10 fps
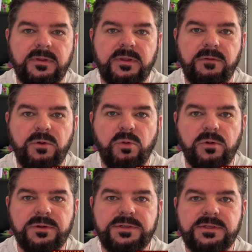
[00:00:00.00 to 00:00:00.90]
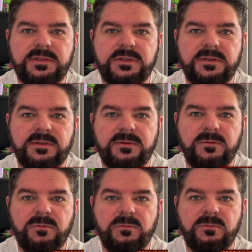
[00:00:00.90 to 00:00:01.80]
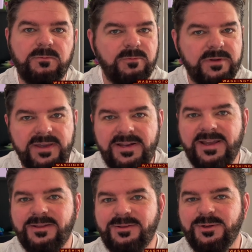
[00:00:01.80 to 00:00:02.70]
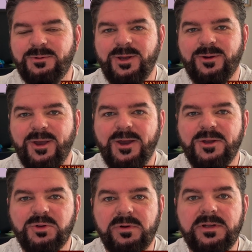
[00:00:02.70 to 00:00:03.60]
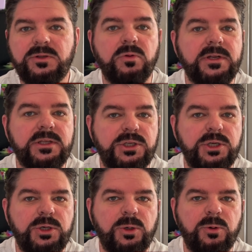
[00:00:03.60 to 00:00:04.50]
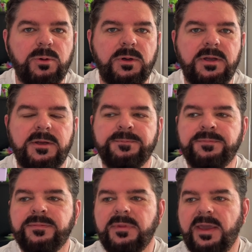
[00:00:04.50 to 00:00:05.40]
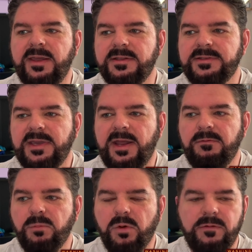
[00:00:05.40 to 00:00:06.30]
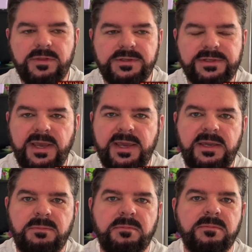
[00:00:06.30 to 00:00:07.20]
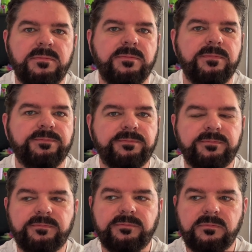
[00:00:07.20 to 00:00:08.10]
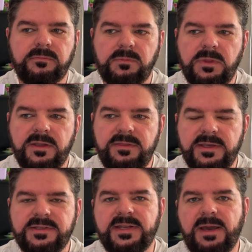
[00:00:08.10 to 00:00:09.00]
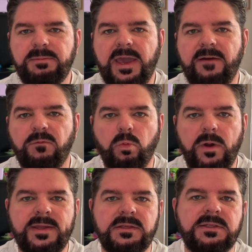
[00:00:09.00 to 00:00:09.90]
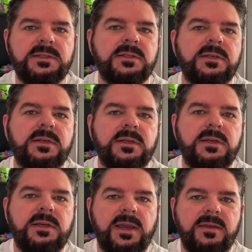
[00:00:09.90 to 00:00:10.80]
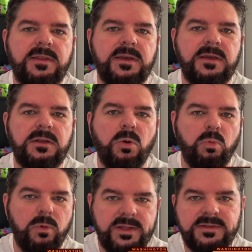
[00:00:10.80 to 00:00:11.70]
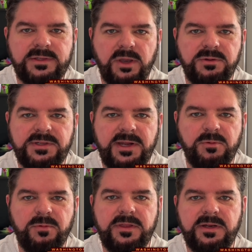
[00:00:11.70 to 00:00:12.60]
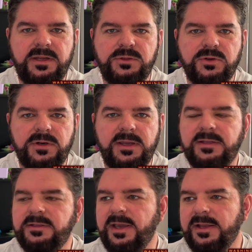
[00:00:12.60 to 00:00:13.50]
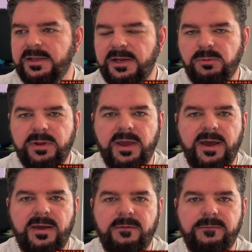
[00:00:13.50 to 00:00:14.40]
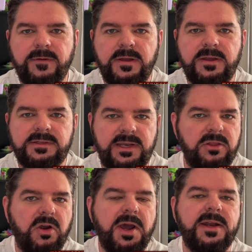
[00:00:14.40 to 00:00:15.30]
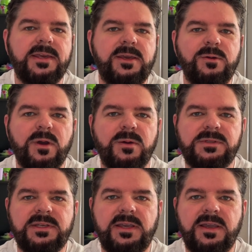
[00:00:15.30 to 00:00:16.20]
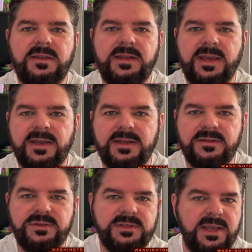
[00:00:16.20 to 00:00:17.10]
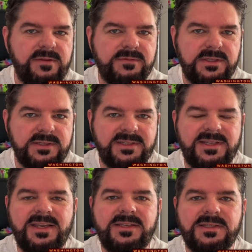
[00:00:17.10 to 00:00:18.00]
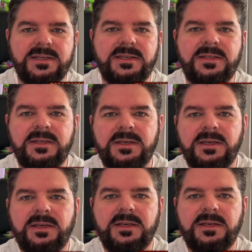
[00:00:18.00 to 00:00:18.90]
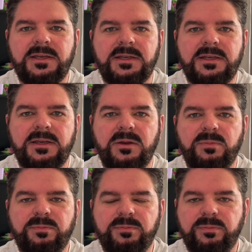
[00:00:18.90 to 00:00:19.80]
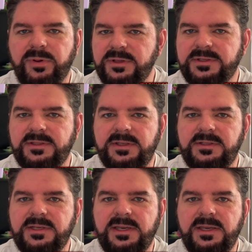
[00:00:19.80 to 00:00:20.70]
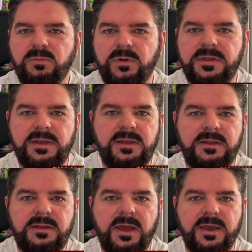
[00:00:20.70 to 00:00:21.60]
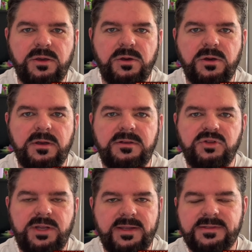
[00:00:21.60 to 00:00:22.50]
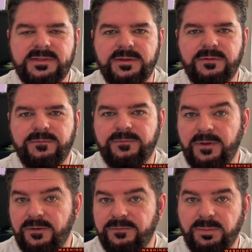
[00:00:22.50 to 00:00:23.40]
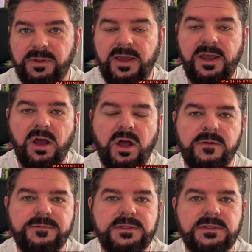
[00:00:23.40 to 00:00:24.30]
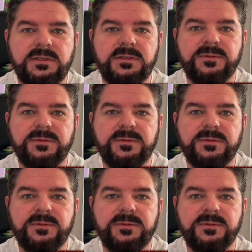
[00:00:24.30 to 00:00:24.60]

of course, we get into 2022, and it's kind of more of the same. This time you have Wentz and then Wentz goes down with an injury, and yet here we have Taylor Heinicke comes in and saves the season, puts the team within a good chance of, of the playoffs.